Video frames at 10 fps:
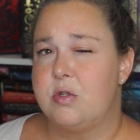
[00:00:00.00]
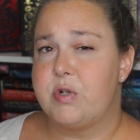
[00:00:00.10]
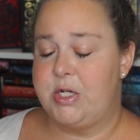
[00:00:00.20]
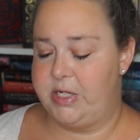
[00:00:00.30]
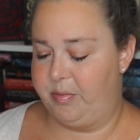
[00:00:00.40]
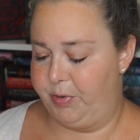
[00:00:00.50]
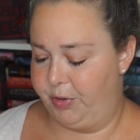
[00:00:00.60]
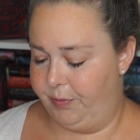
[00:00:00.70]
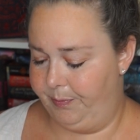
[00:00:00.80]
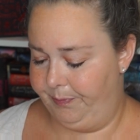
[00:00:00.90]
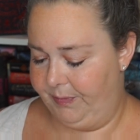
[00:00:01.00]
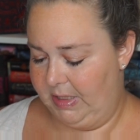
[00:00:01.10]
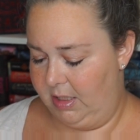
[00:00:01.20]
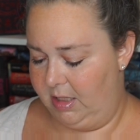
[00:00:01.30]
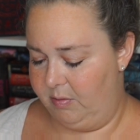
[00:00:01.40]
dry shampoo,
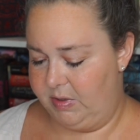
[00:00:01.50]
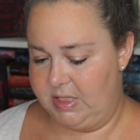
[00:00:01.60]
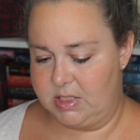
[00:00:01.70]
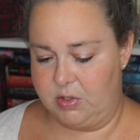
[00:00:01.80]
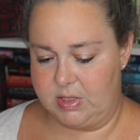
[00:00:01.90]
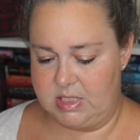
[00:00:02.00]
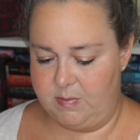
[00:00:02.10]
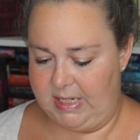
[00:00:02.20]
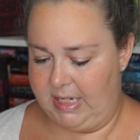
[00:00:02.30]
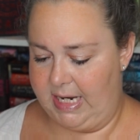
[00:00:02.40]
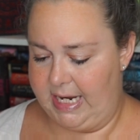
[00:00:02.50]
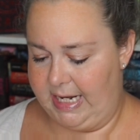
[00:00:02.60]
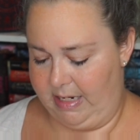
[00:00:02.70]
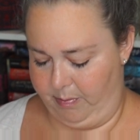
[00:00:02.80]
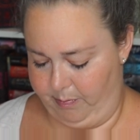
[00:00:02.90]
but this looks to be
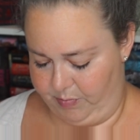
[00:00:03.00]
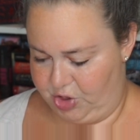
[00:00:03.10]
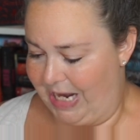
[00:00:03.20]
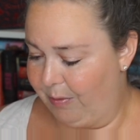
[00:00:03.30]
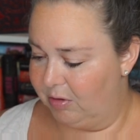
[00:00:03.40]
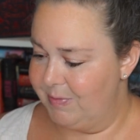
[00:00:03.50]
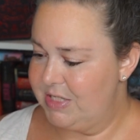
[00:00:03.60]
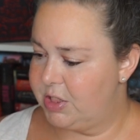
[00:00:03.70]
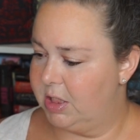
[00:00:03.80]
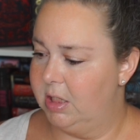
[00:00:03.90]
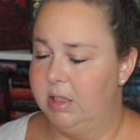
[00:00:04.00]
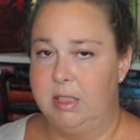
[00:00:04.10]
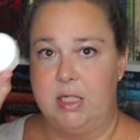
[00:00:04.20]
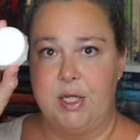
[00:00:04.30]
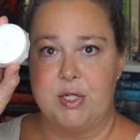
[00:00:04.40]
a shower mister.
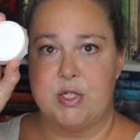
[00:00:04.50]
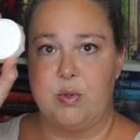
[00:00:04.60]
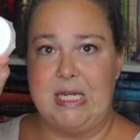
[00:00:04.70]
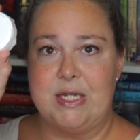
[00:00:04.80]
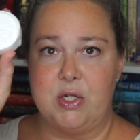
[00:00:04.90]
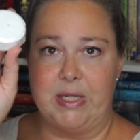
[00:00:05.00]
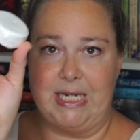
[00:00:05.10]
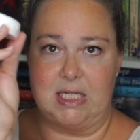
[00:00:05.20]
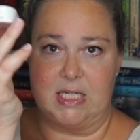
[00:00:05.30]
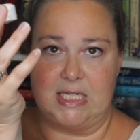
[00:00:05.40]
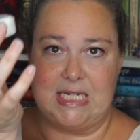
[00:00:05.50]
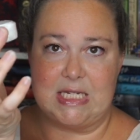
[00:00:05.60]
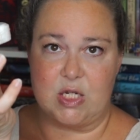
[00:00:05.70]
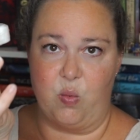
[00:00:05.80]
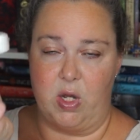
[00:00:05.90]
So these are like the
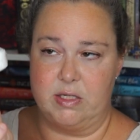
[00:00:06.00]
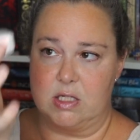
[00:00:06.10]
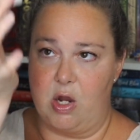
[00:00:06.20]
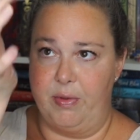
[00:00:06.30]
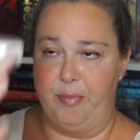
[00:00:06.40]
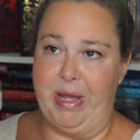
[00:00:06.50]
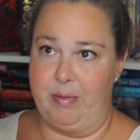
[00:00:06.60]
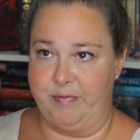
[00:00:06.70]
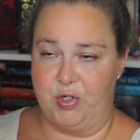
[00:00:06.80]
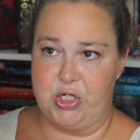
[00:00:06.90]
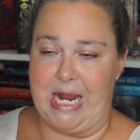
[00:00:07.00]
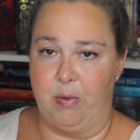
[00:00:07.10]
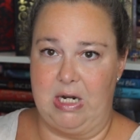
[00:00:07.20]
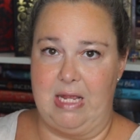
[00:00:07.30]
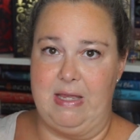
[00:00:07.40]
disc ones go in the bottom of your
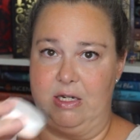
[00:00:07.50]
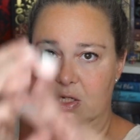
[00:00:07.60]
shower and they